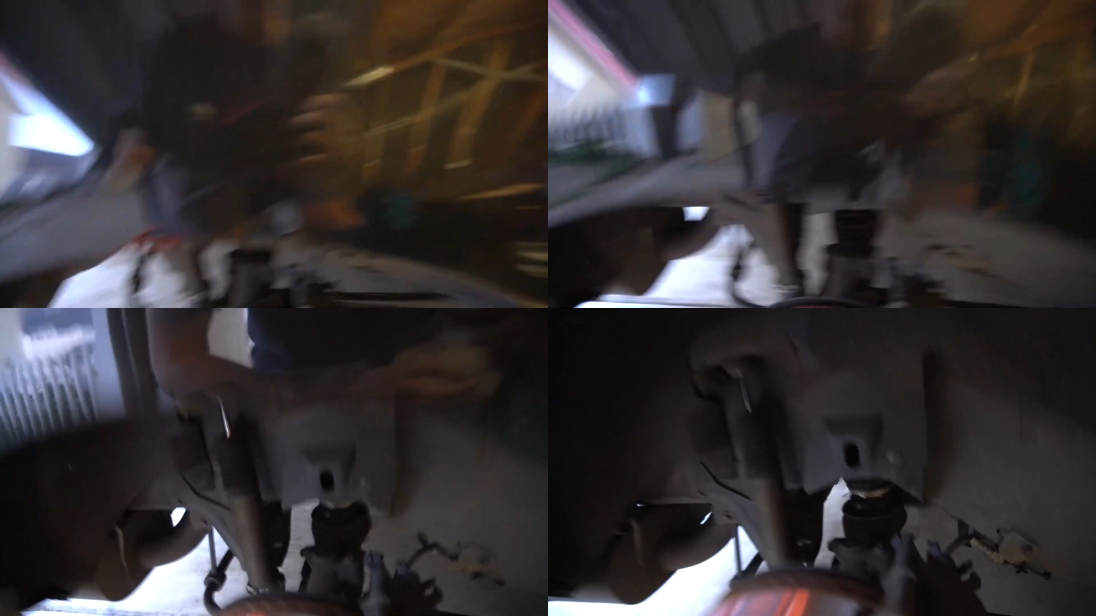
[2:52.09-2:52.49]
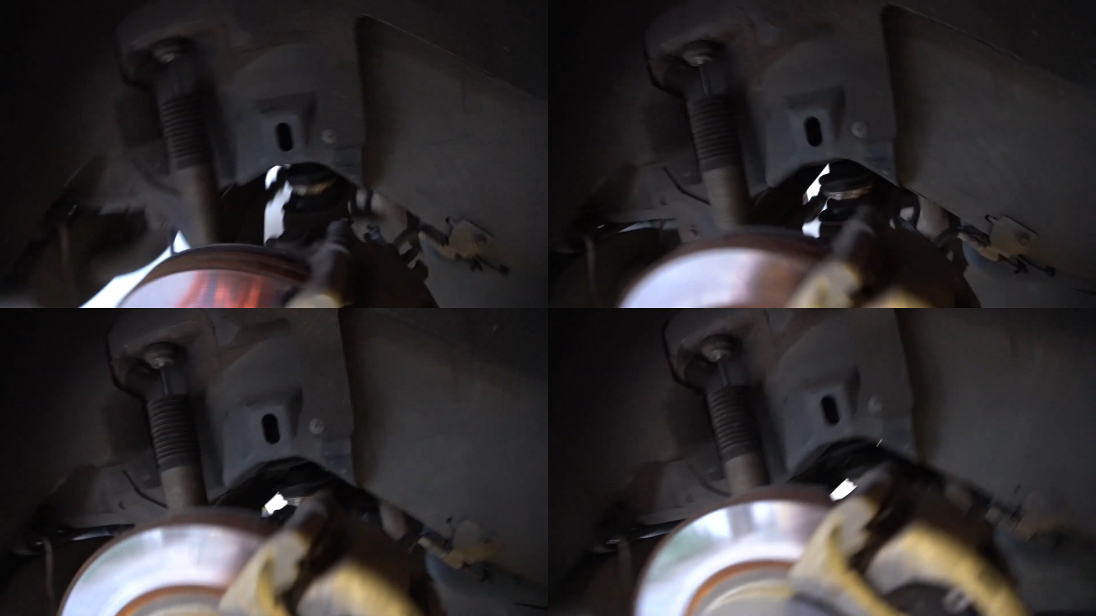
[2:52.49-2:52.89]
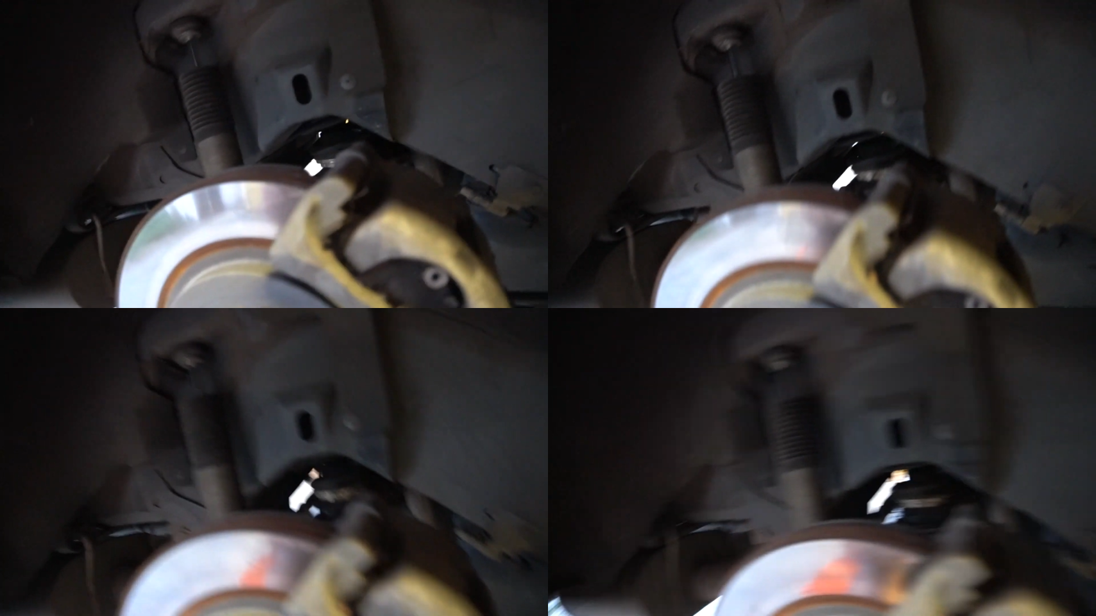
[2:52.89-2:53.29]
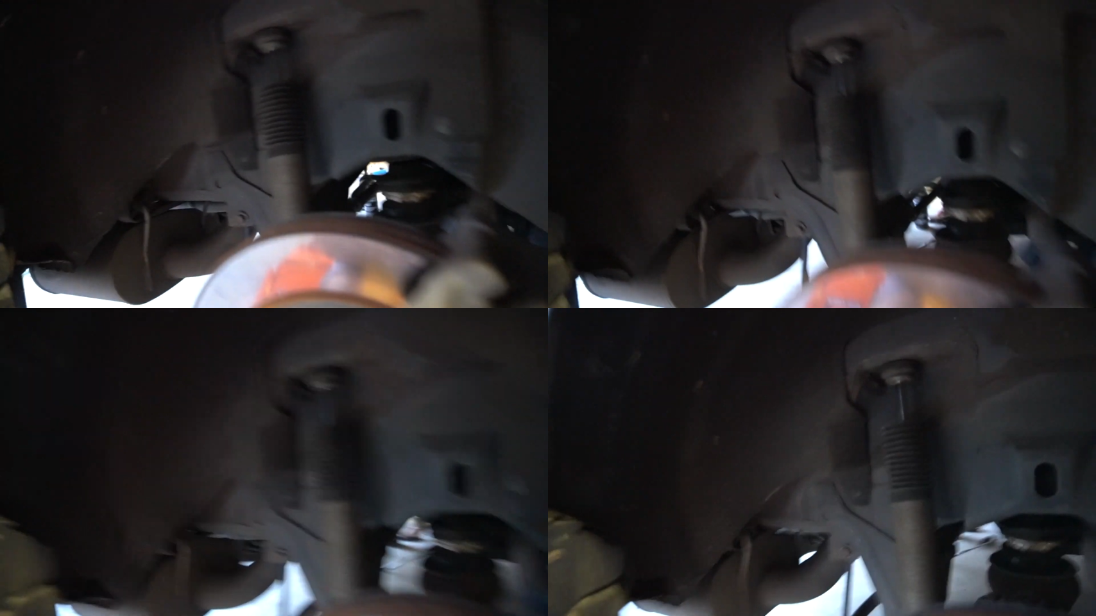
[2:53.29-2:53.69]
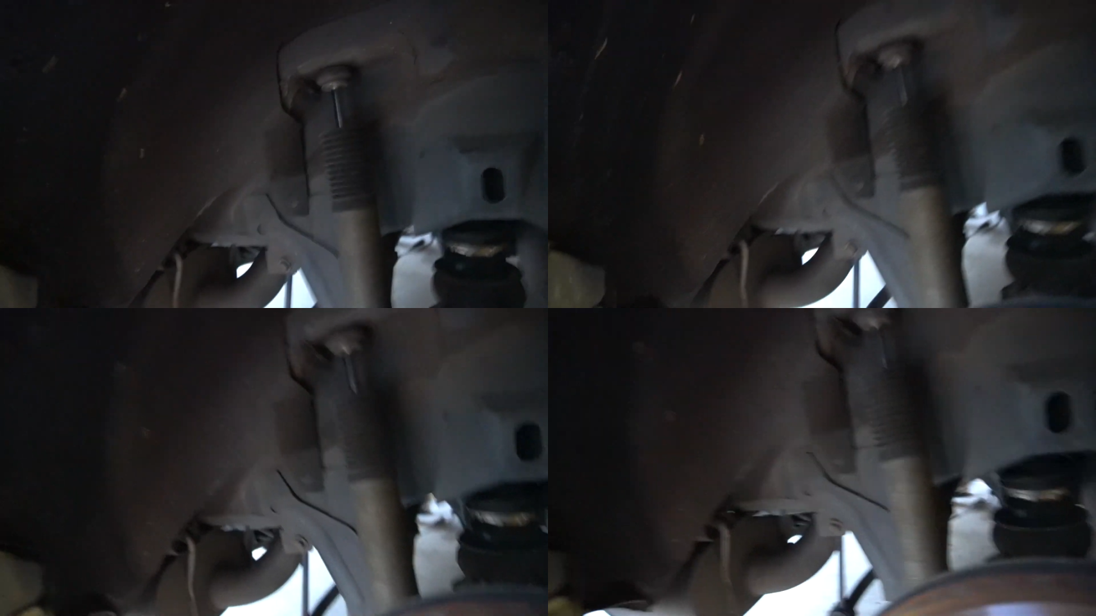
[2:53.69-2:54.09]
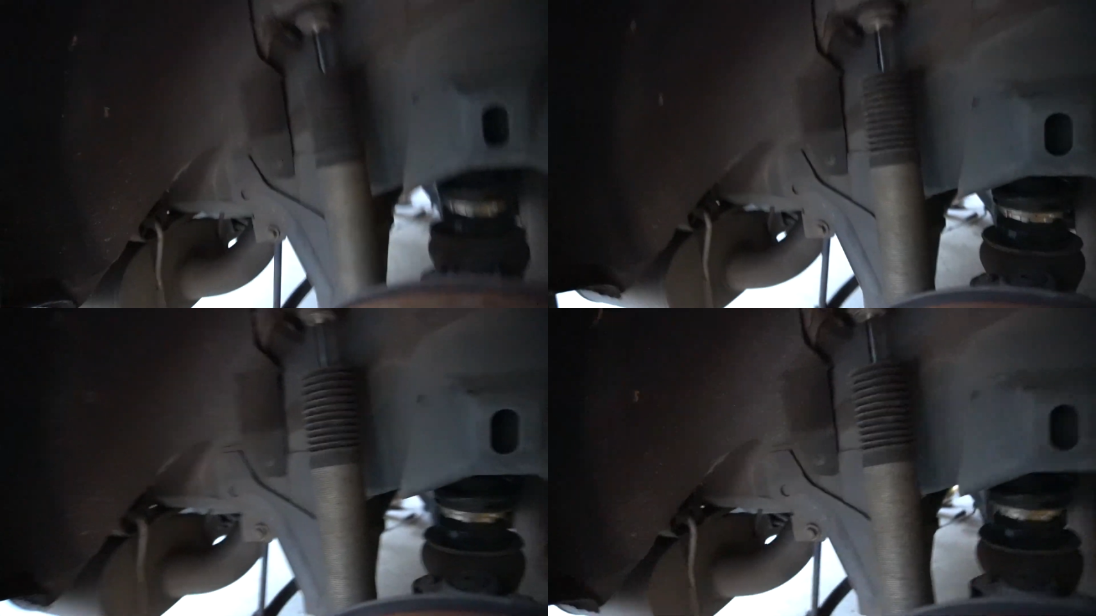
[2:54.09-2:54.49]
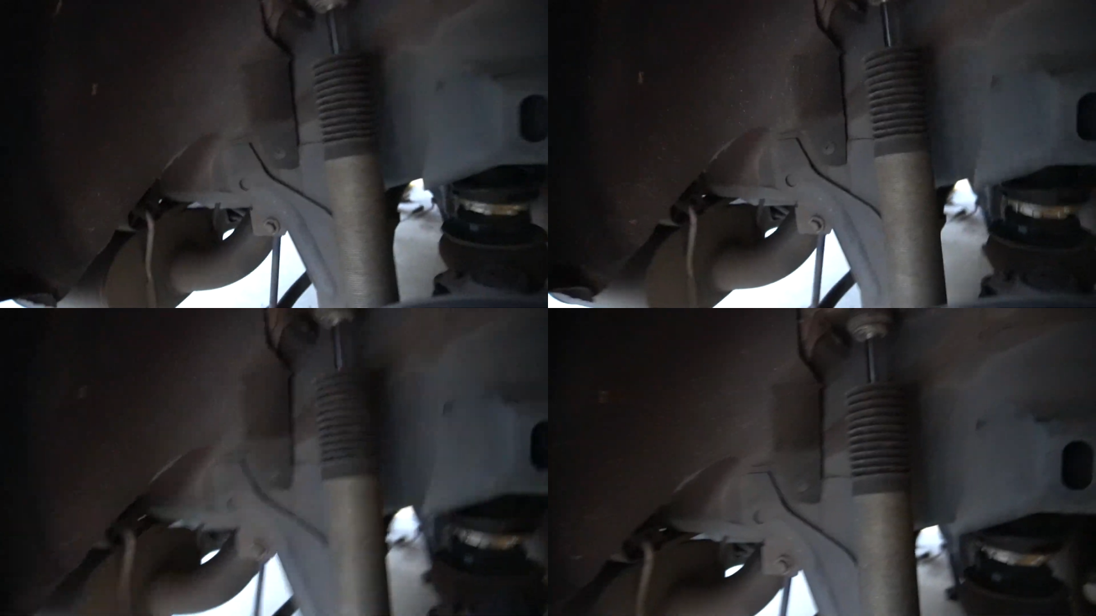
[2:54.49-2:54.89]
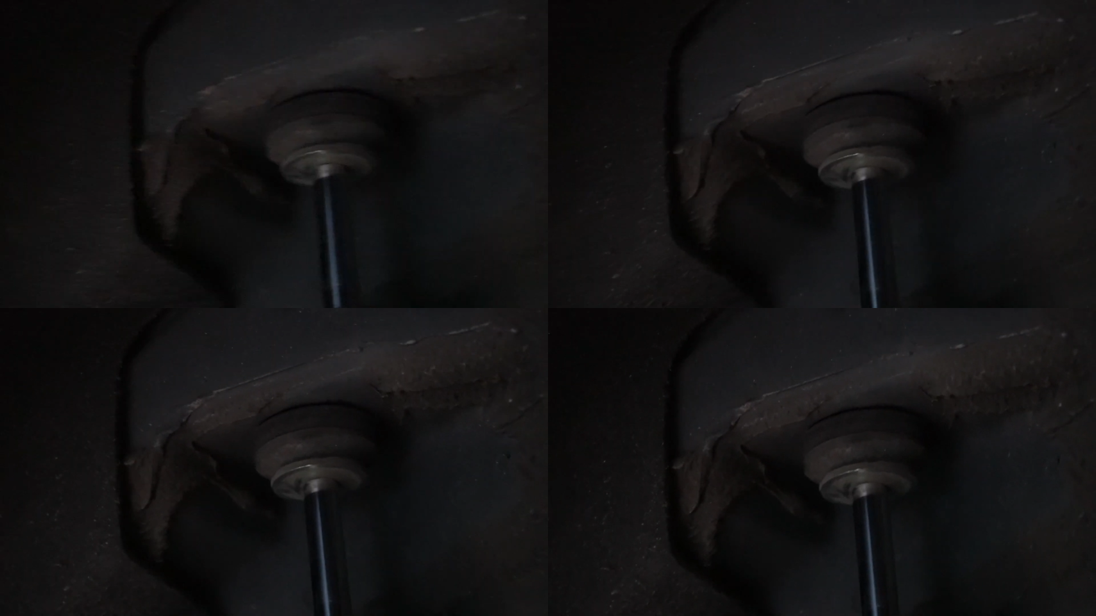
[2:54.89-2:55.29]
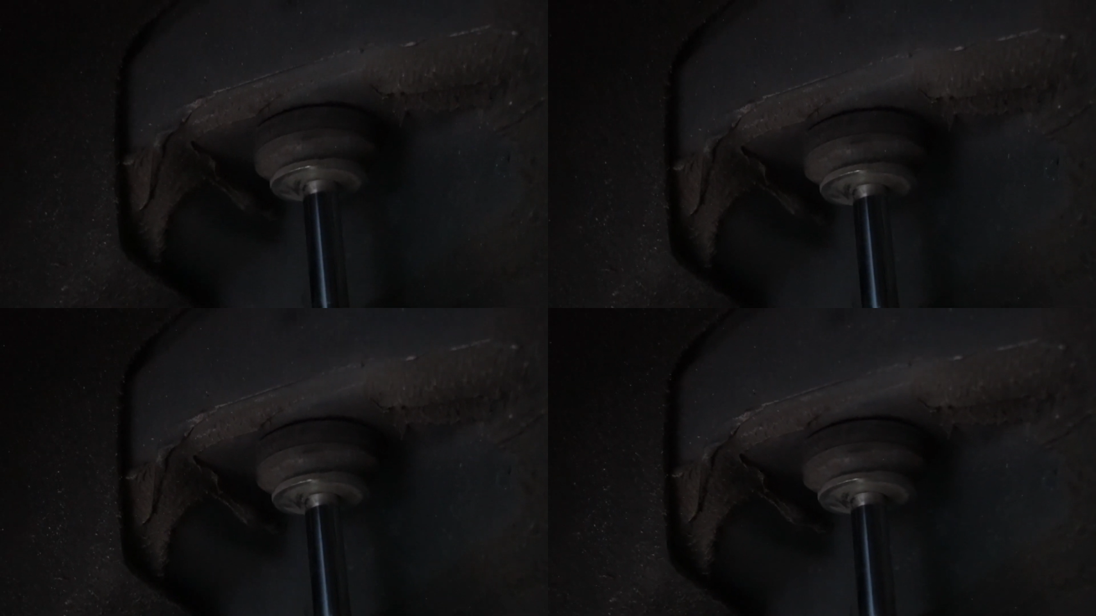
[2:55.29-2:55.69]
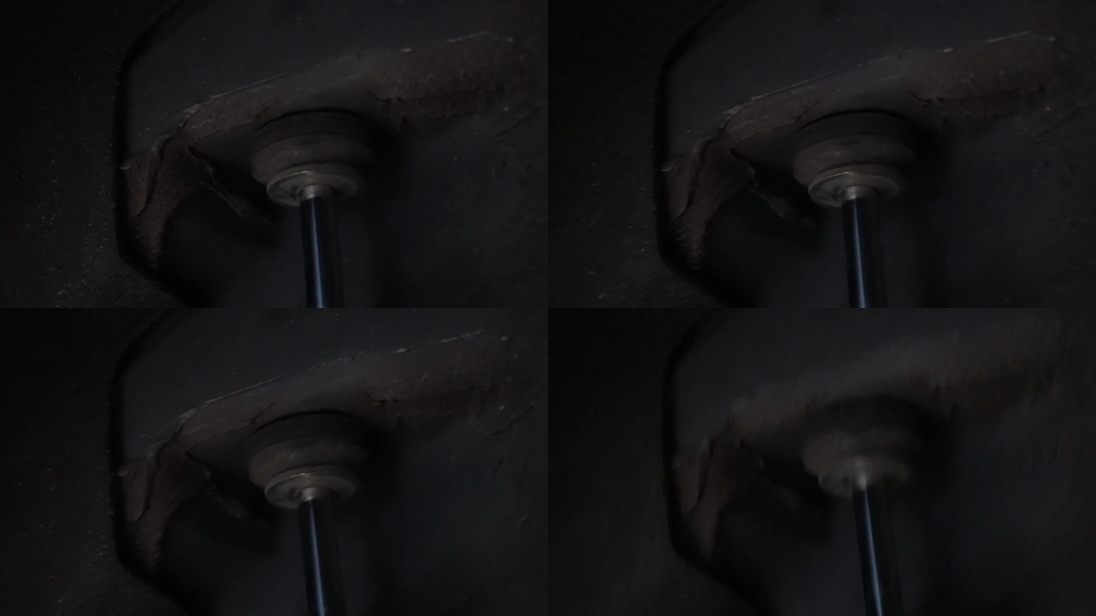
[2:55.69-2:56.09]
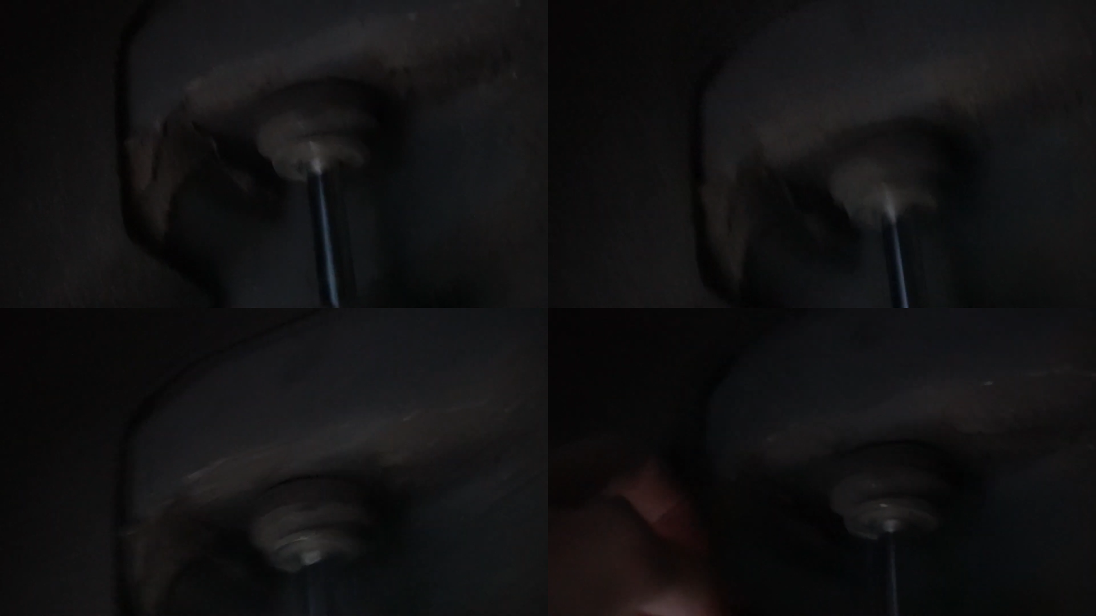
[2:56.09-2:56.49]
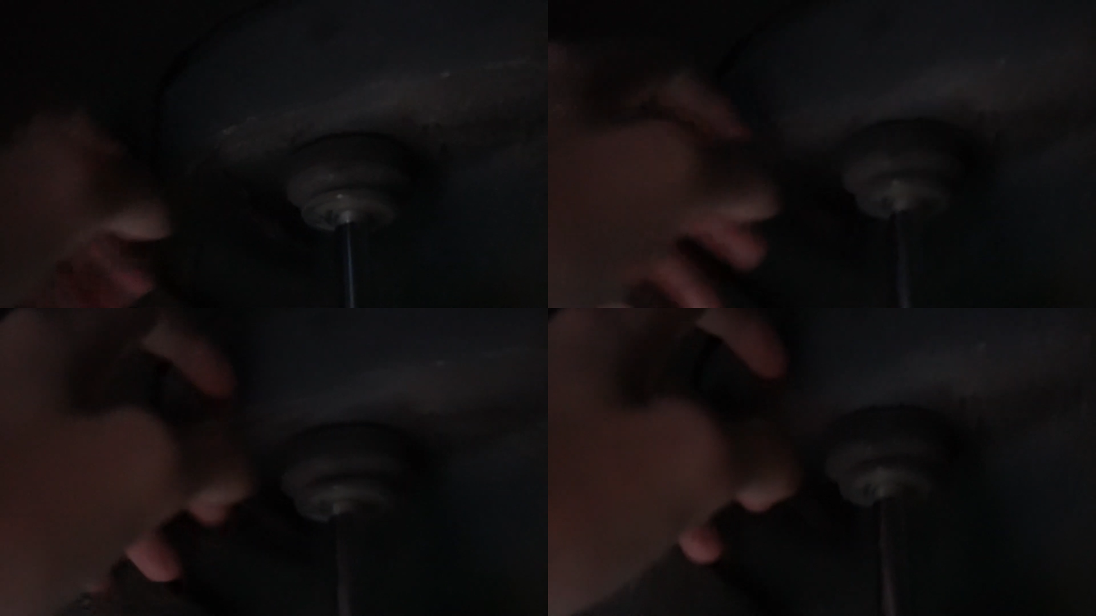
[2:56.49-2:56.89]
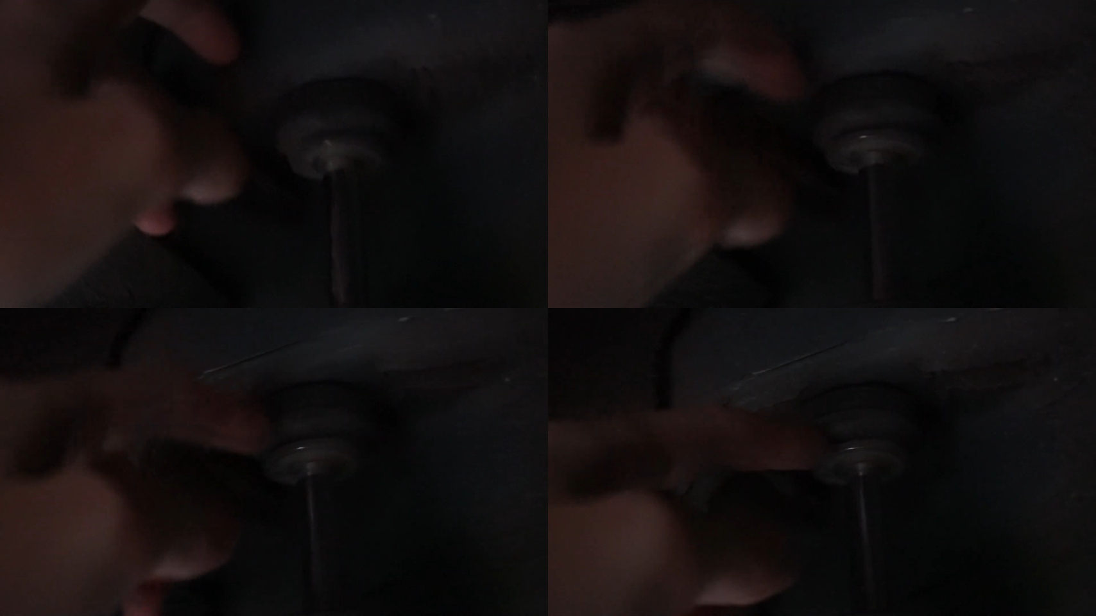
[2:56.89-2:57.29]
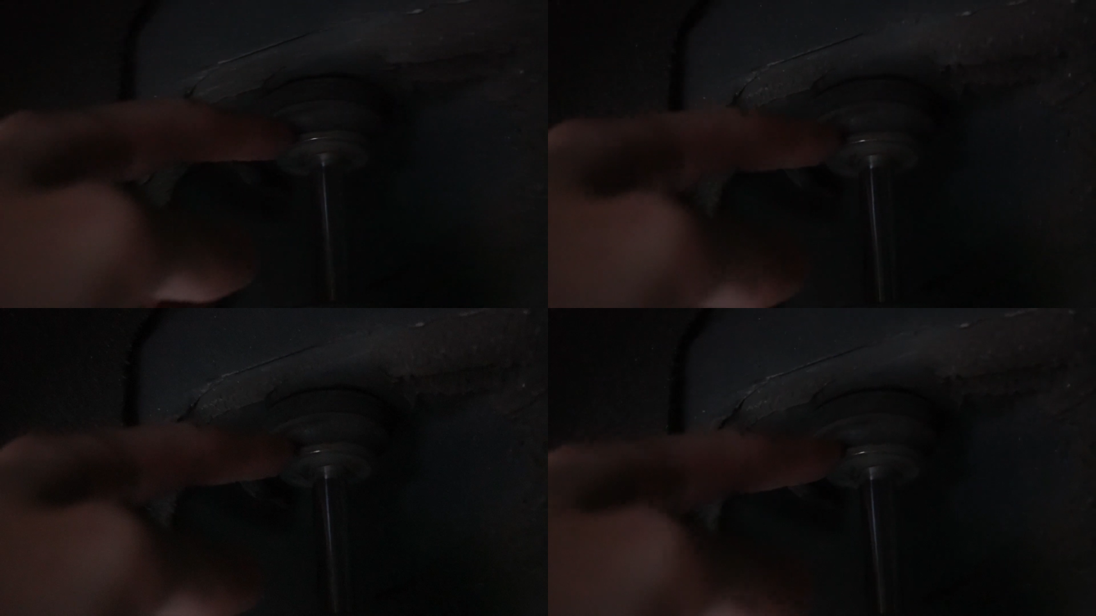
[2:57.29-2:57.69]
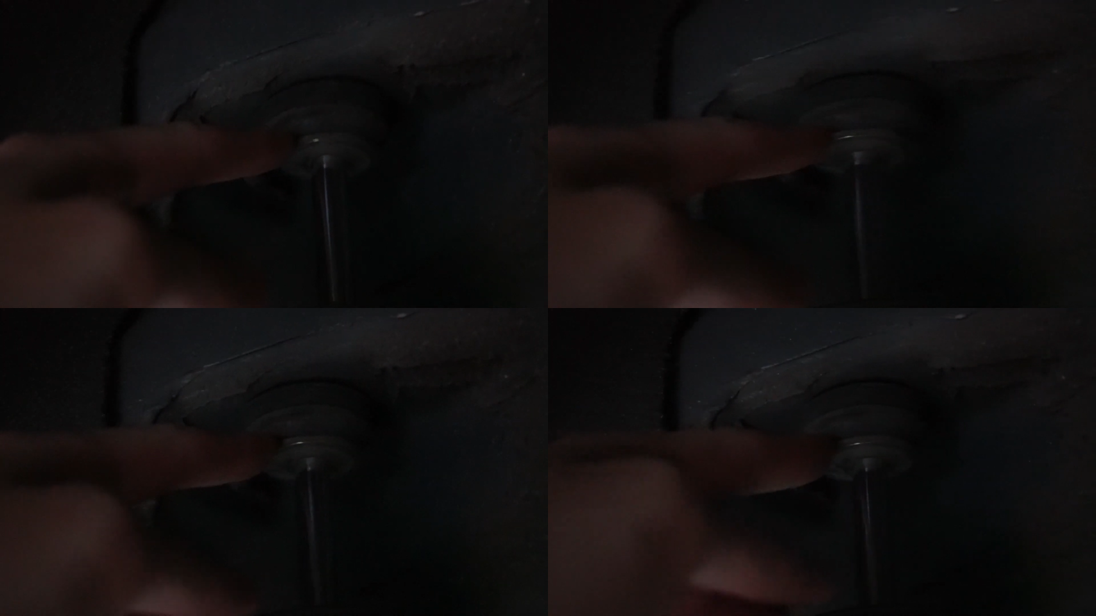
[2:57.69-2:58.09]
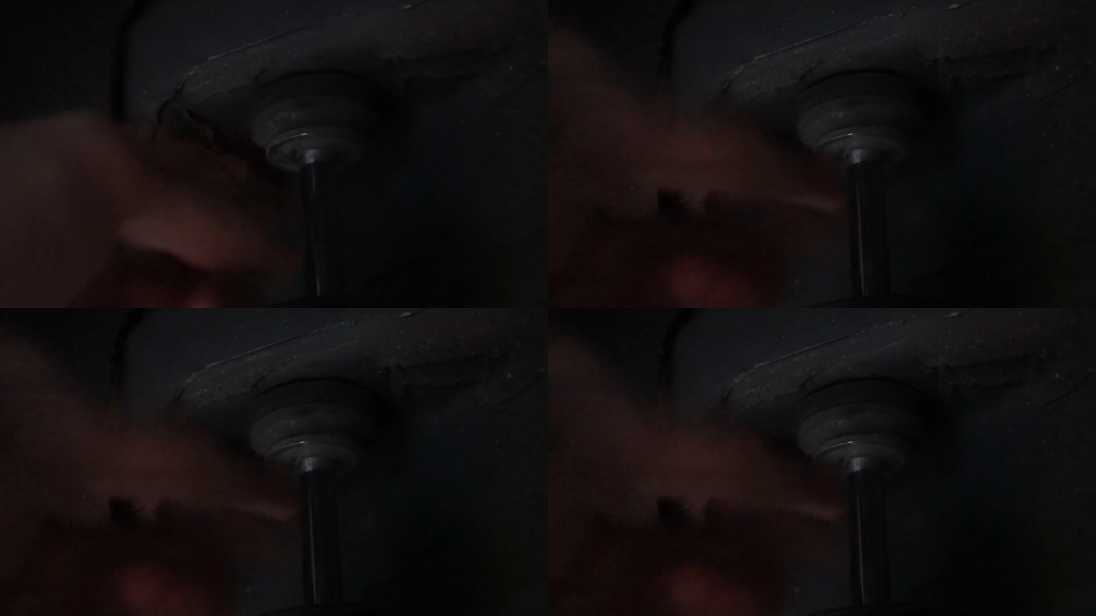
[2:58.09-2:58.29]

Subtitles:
No face is visible, so there are no lips to read.